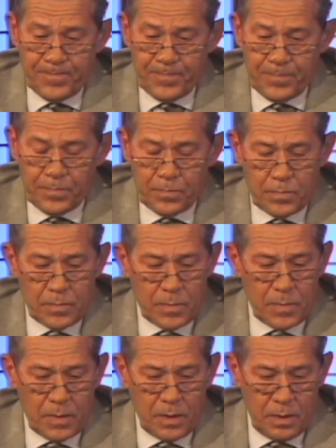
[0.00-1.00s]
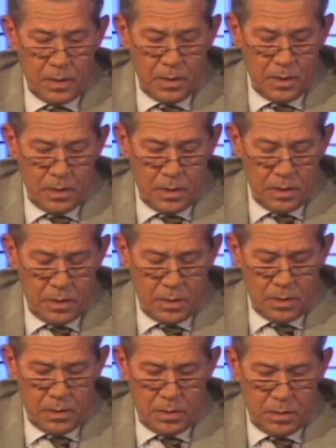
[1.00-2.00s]

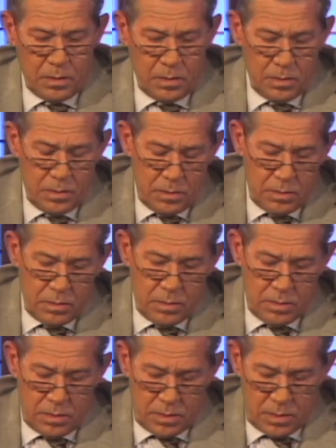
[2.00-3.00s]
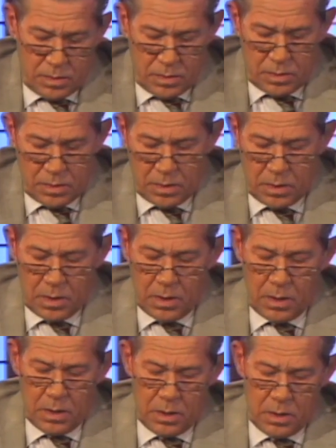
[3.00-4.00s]

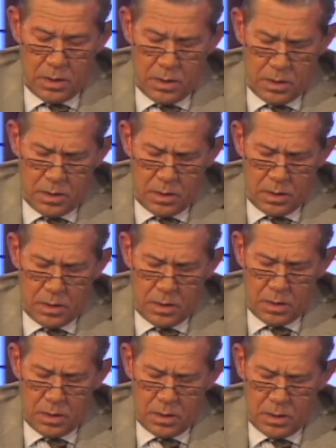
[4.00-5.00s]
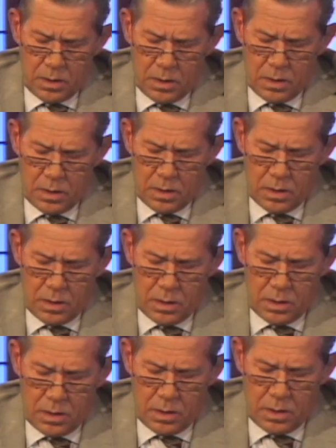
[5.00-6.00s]

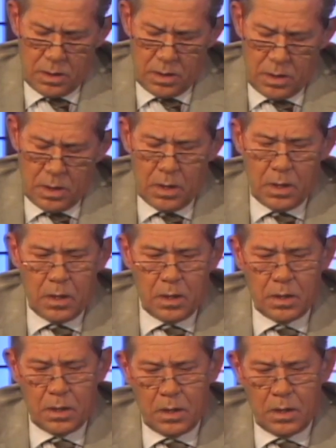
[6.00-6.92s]
Nobody speaks.